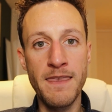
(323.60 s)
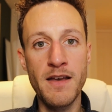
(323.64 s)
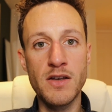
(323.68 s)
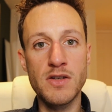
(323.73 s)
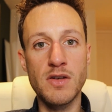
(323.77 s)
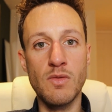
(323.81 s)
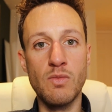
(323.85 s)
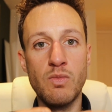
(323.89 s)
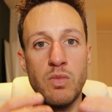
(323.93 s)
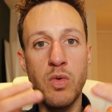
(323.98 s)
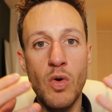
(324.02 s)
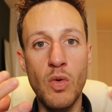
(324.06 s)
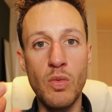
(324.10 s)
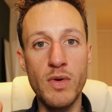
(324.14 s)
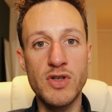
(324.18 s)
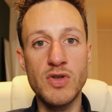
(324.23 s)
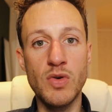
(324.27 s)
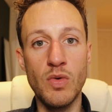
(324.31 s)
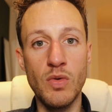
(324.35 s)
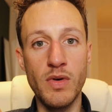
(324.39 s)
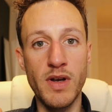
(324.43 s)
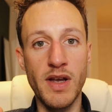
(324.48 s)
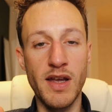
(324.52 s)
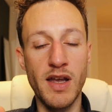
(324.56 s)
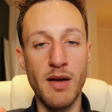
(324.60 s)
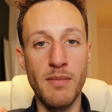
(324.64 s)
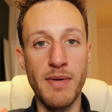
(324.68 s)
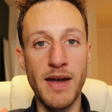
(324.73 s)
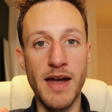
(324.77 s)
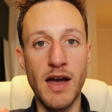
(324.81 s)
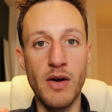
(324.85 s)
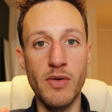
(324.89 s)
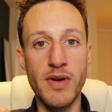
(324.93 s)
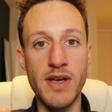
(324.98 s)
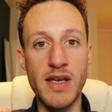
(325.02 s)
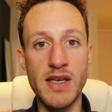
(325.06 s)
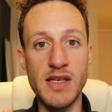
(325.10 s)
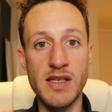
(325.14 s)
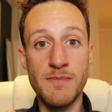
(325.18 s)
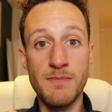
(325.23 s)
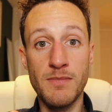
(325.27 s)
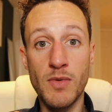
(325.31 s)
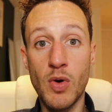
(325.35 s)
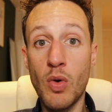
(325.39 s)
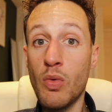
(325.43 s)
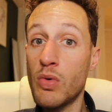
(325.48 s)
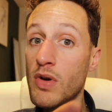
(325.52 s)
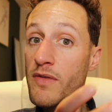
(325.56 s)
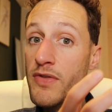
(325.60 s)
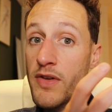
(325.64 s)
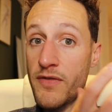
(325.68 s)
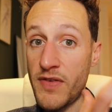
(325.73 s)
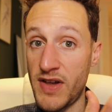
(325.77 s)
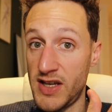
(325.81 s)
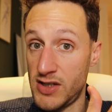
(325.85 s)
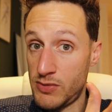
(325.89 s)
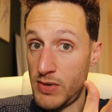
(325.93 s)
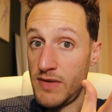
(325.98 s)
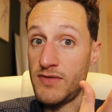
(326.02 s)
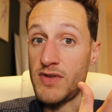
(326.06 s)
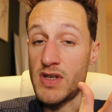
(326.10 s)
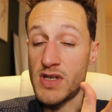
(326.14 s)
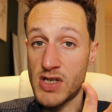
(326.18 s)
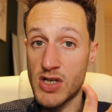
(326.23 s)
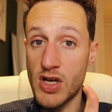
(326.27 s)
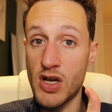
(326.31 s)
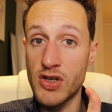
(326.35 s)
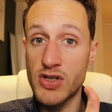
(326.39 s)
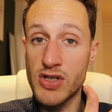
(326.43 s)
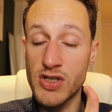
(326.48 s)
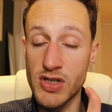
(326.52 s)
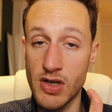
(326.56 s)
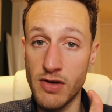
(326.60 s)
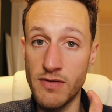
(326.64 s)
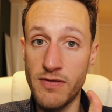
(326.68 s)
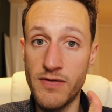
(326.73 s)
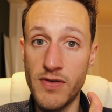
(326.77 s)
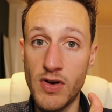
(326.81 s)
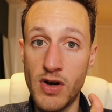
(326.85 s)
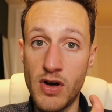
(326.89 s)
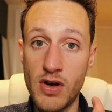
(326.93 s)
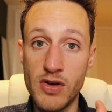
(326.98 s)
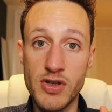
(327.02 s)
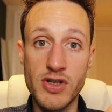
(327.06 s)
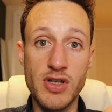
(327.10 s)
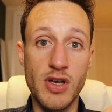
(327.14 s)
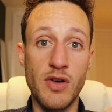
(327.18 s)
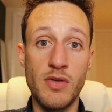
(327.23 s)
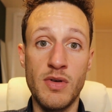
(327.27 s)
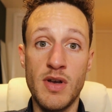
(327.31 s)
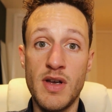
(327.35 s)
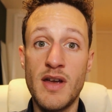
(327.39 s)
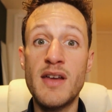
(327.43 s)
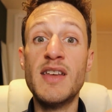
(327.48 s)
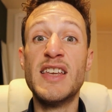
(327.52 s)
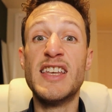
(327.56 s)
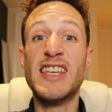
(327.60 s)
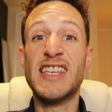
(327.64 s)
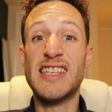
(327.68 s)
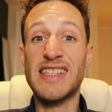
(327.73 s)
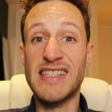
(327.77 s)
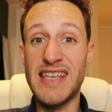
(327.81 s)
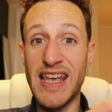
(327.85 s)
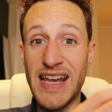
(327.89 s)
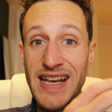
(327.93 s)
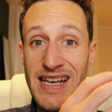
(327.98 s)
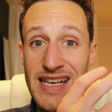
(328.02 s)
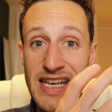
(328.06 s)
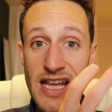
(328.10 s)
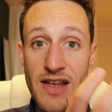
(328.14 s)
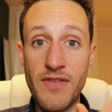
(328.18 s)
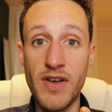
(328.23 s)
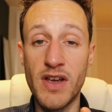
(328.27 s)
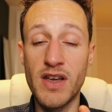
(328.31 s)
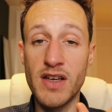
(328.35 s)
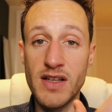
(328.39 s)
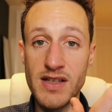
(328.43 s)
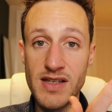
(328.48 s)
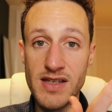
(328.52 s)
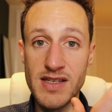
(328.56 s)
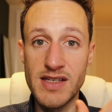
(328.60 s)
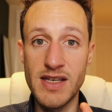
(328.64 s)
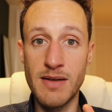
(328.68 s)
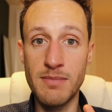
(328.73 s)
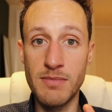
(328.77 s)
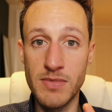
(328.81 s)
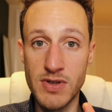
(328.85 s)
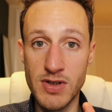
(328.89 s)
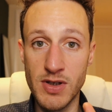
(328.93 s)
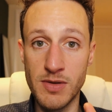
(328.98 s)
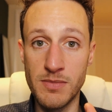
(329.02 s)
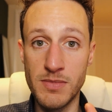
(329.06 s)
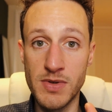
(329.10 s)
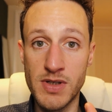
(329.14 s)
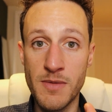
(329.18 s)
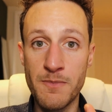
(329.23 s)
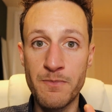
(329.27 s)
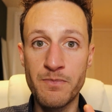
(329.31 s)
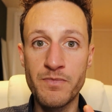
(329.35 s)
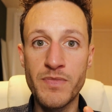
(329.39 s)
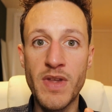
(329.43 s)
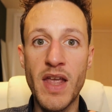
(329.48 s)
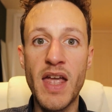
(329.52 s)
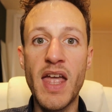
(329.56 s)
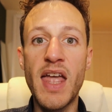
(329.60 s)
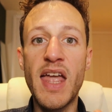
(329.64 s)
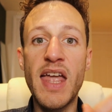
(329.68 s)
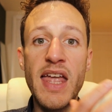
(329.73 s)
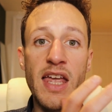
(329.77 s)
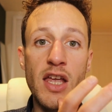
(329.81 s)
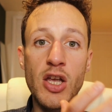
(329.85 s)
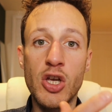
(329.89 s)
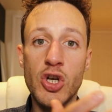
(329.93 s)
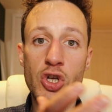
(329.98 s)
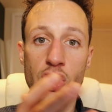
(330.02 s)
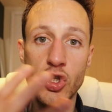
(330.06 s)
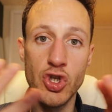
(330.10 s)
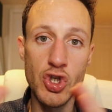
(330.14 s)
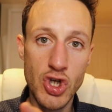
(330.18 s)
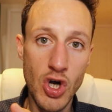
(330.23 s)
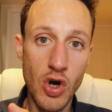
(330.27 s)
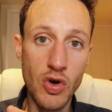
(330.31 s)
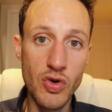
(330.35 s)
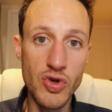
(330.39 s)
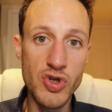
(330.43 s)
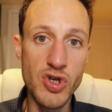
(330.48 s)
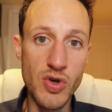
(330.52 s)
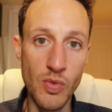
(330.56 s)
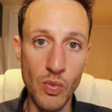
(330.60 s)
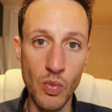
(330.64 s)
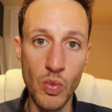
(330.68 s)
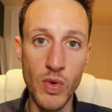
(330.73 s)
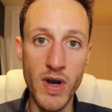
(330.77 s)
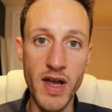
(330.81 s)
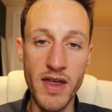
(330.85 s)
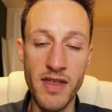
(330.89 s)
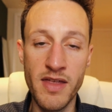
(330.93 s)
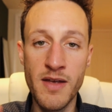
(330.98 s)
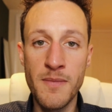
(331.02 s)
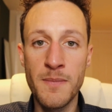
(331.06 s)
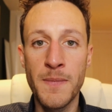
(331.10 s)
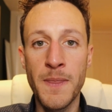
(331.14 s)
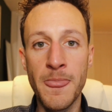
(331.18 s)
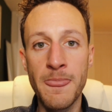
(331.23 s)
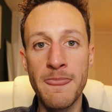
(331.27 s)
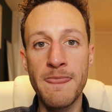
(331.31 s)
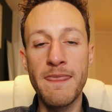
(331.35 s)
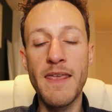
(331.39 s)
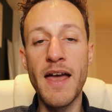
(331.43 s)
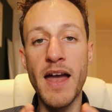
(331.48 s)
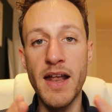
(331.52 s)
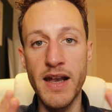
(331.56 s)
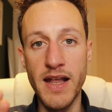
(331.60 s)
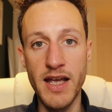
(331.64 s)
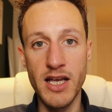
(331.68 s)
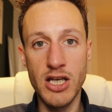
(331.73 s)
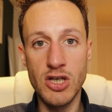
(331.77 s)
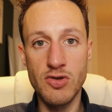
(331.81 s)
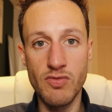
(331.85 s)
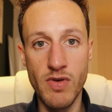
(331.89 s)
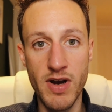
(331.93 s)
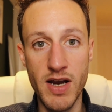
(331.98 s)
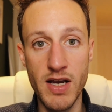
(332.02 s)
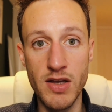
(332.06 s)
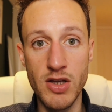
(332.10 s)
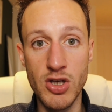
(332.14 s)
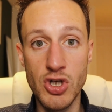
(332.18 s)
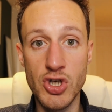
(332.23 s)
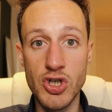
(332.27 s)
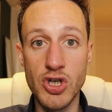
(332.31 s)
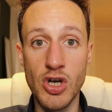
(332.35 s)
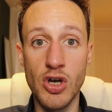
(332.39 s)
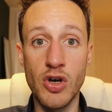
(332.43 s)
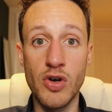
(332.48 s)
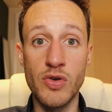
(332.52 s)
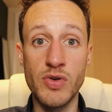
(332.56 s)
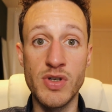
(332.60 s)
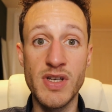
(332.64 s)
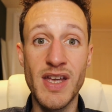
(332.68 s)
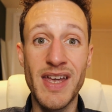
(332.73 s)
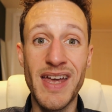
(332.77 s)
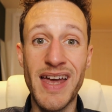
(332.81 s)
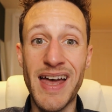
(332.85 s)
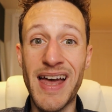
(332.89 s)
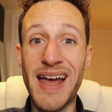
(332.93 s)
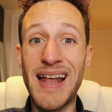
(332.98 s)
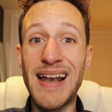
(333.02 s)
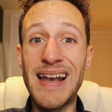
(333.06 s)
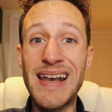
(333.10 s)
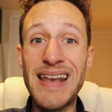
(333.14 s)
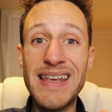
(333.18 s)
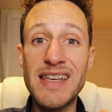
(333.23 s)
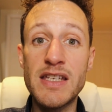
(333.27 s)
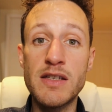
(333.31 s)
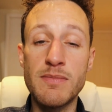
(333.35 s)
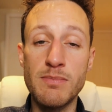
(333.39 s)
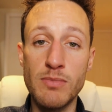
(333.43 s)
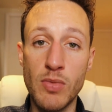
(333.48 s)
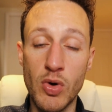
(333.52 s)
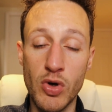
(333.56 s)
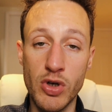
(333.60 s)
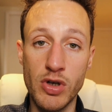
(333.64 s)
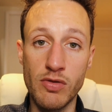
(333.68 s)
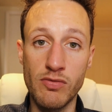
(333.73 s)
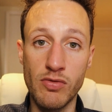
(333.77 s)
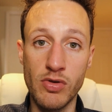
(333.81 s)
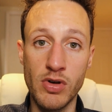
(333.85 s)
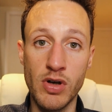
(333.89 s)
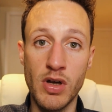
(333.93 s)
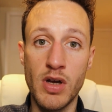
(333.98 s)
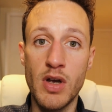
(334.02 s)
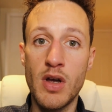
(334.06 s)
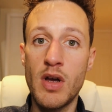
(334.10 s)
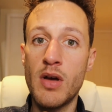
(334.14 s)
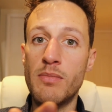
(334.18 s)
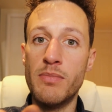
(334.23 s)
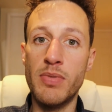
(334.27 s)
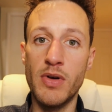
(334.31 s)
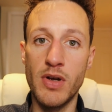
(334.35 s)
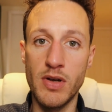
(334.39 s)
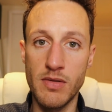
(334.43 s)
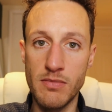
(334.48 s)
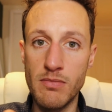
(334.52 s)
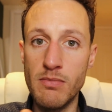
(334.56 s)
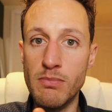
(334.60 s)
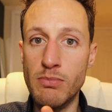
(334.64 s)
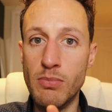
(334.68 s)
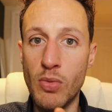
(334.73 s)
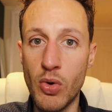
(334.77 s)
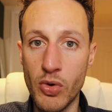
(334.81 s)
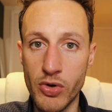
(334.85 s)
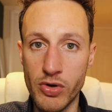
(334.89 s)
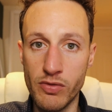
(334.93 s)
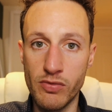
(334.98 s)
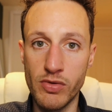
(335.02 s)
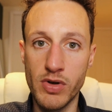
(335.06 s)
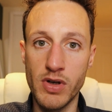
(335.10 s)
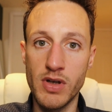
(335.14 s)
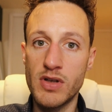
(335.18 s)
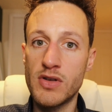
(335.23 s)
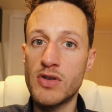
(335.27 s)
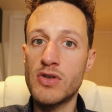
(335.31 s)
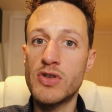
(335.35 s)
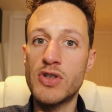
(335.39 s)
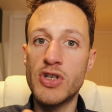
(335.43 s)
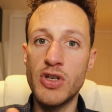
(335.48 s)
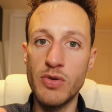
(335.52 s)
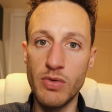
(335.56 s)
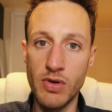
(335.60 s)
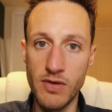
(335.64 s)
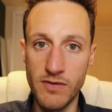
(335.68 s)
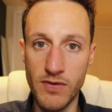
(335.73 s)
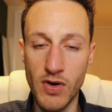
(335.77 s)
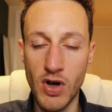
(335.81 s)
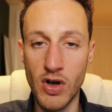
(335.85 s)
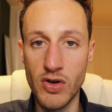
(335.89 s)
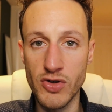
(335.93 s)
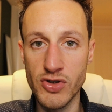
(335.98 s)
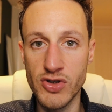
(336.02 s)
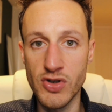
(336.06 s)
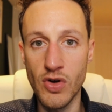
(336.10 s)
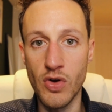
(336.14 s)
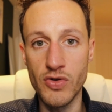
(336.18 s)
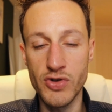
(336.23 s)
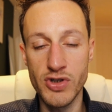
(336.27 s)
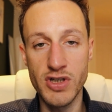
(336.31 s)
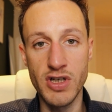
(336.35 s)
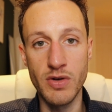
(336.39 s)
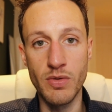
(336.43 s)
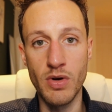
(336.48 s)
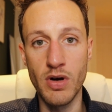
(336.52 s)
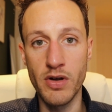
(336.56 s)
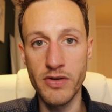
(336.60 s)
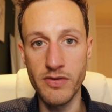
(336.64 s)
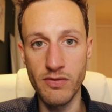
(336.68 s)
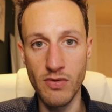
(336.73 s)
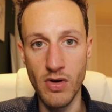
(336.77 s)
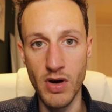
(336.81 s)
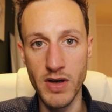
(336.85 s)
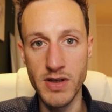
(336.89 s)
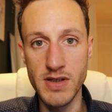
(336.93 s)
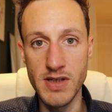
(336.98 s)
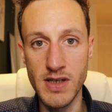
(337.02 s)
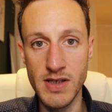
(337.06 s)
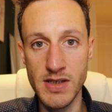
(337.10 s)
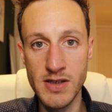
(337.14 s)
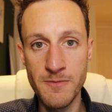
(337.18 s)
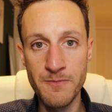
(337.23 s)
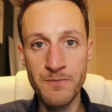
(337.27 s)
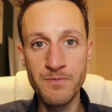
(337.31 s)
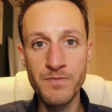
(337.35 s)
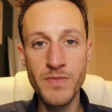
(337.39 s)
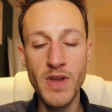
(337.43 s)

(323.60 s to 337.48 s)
So what we're talking about is all of the things we've discussed so far. So significant symptoms in conjunction with an x-ray that shows at least moderate to advanced osteoarthritis.